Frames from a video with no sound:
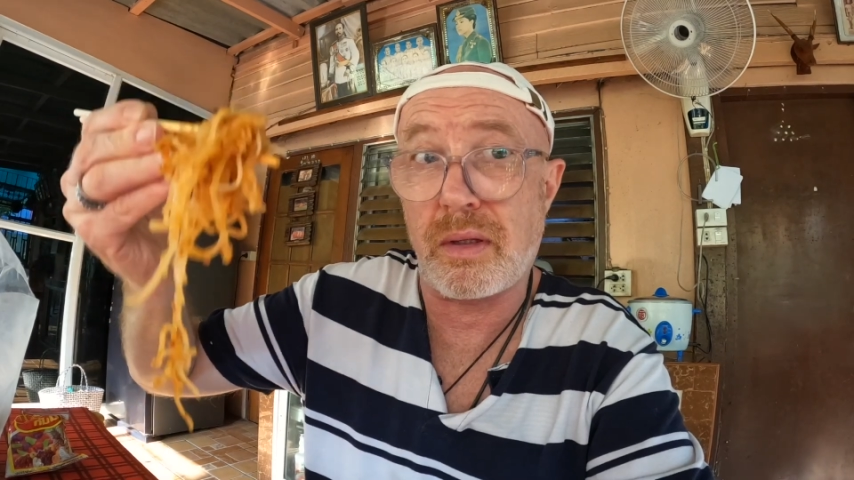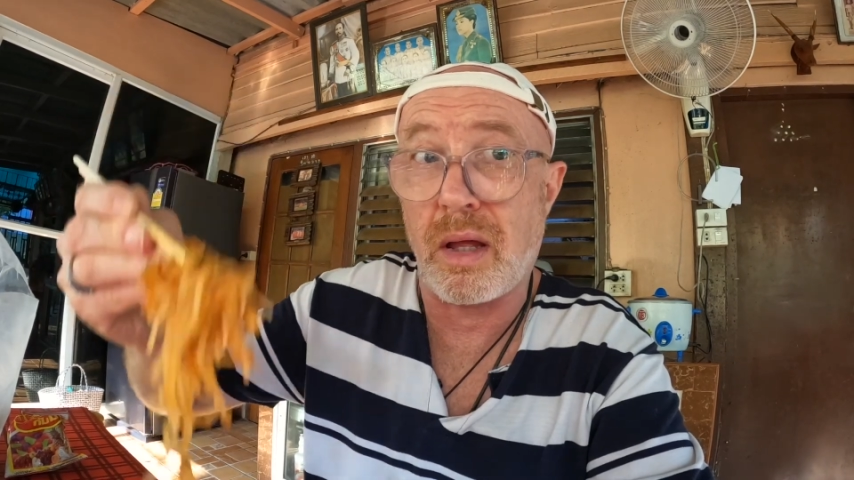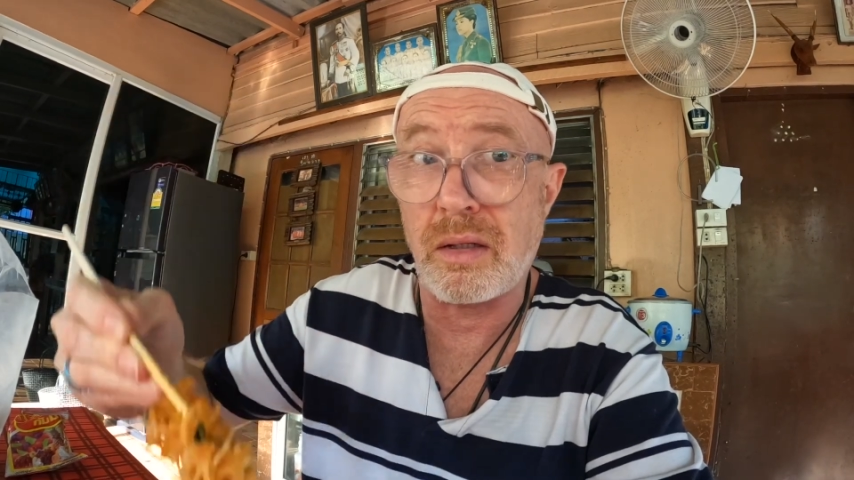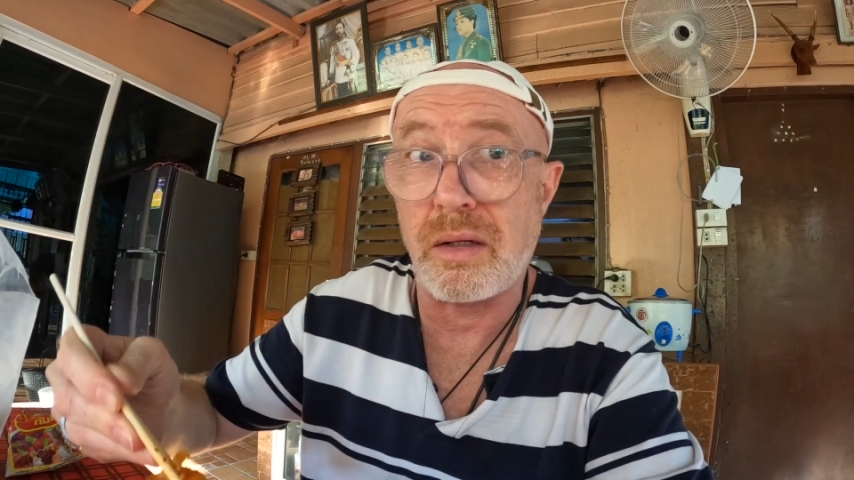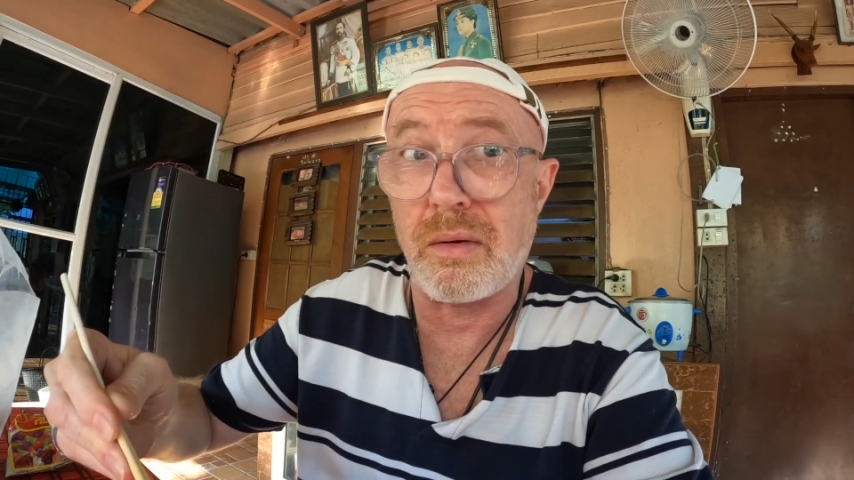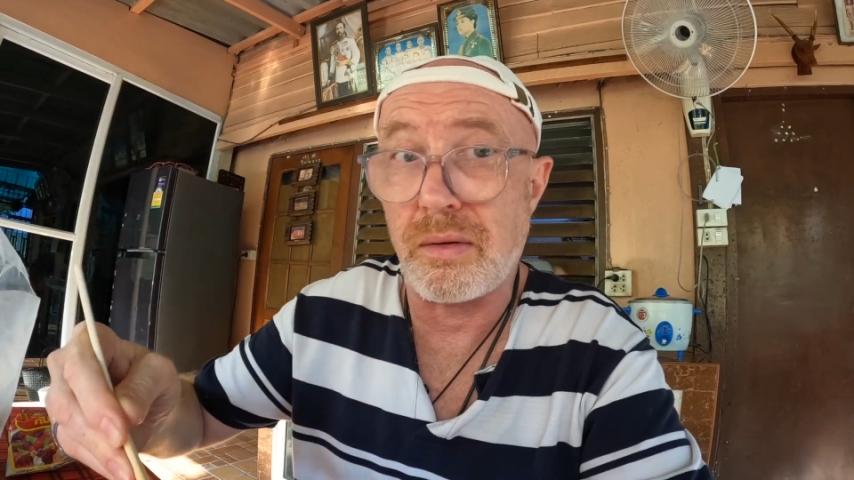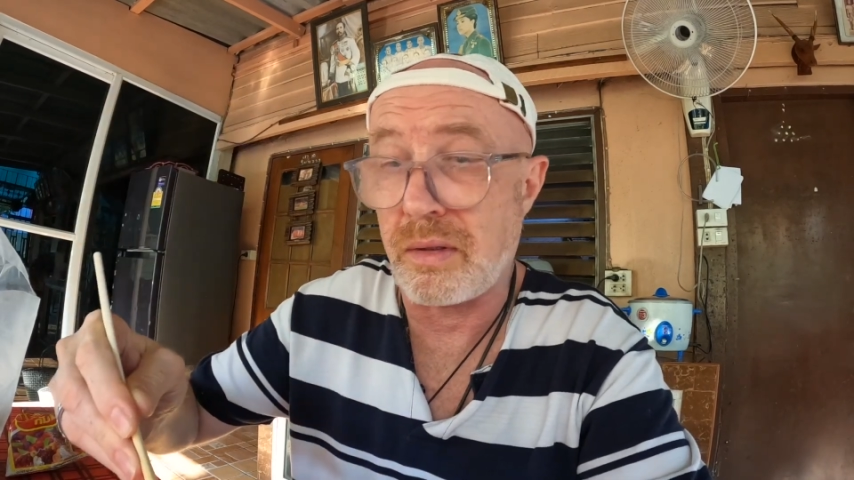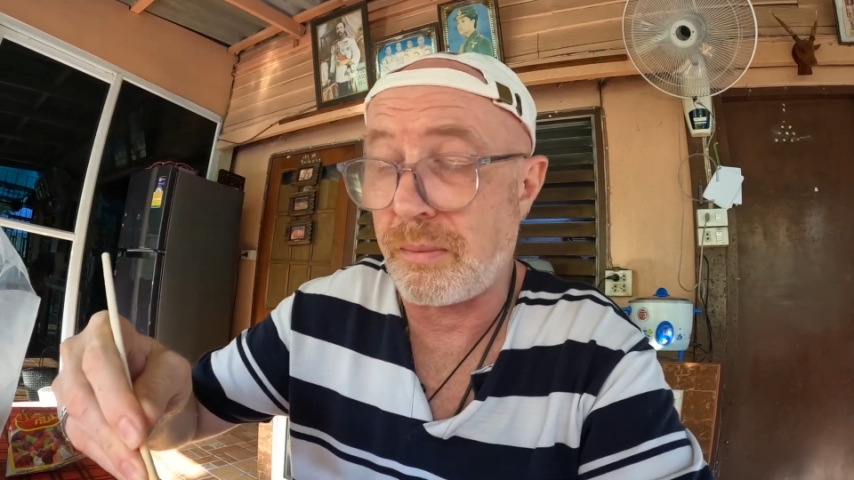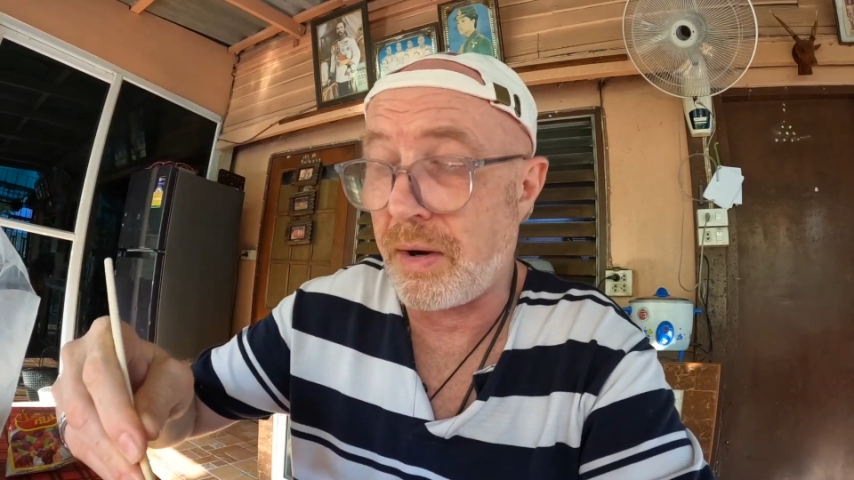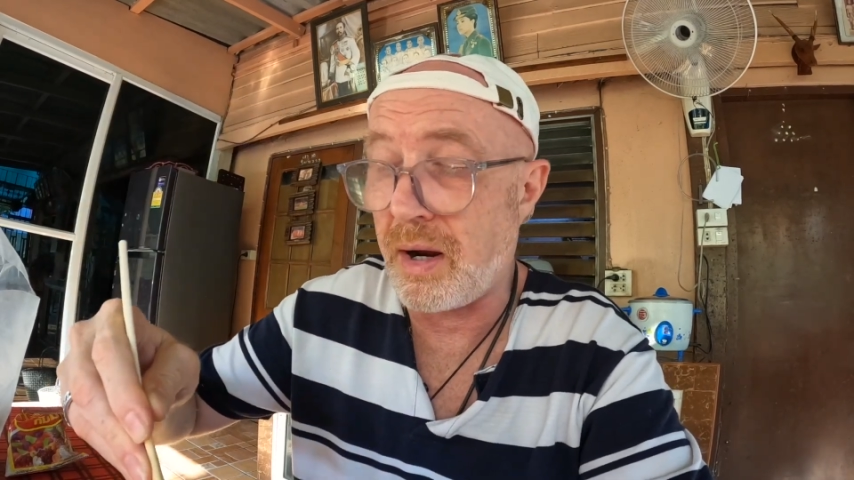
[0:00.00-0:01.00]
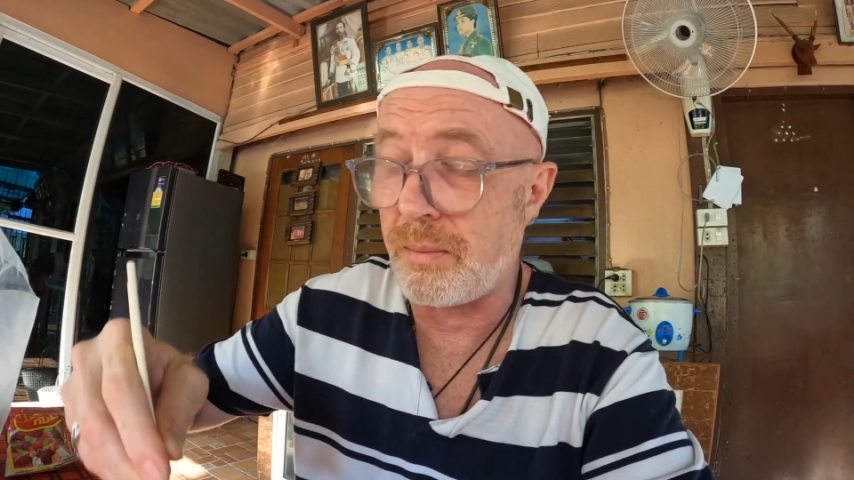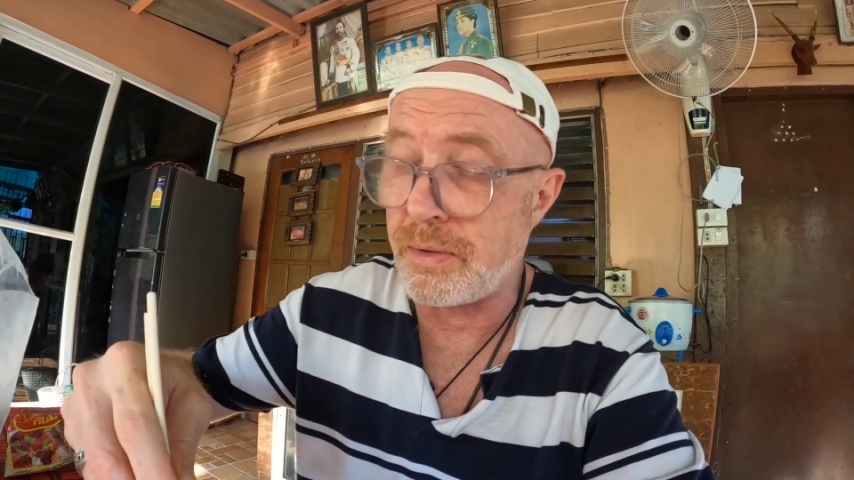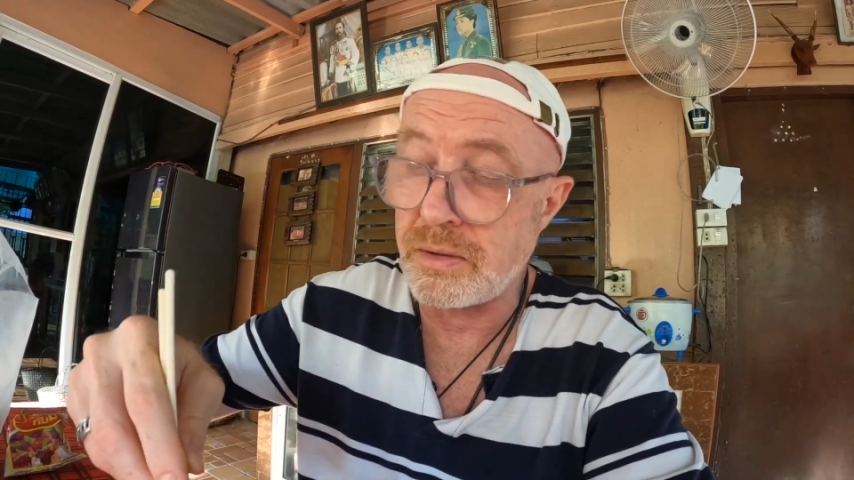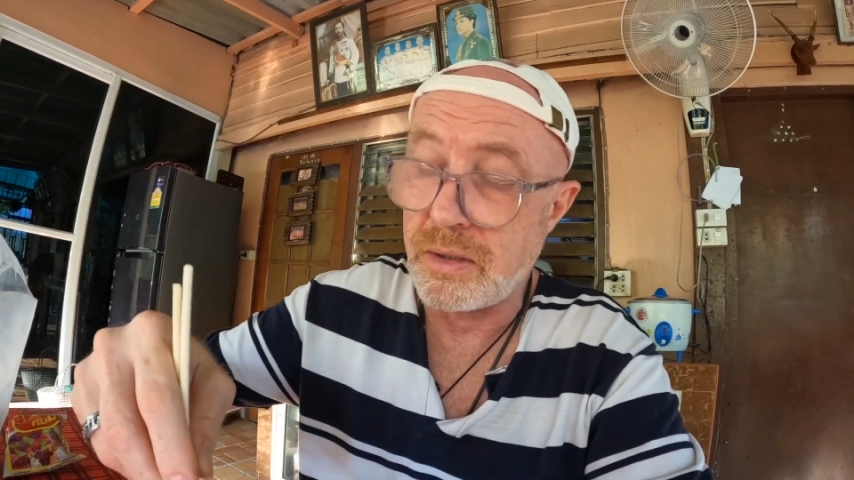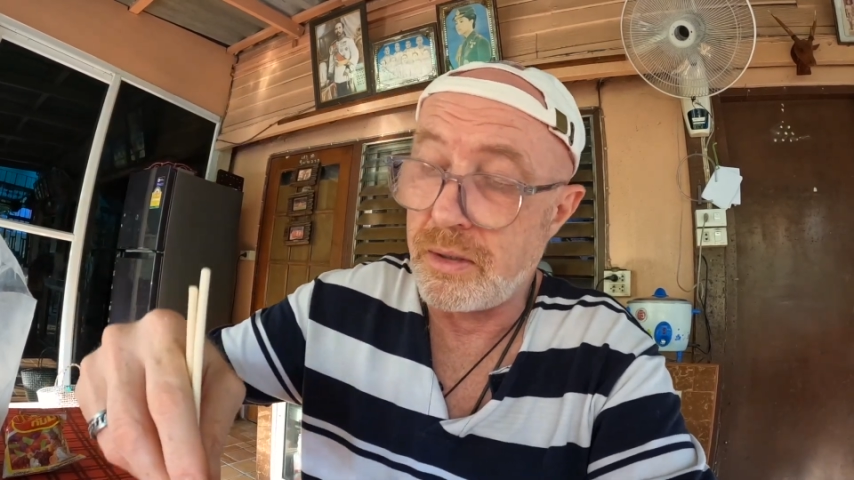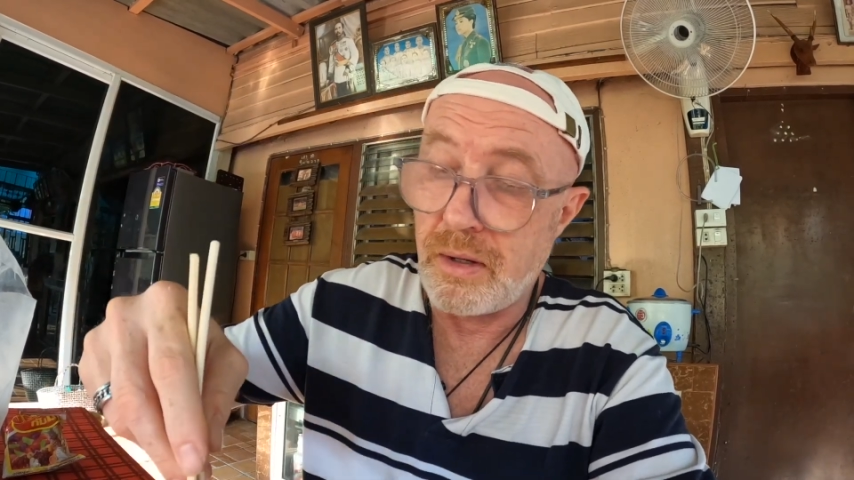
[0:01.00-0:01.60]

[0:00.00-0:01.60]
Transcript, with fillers: the condo or the apartment,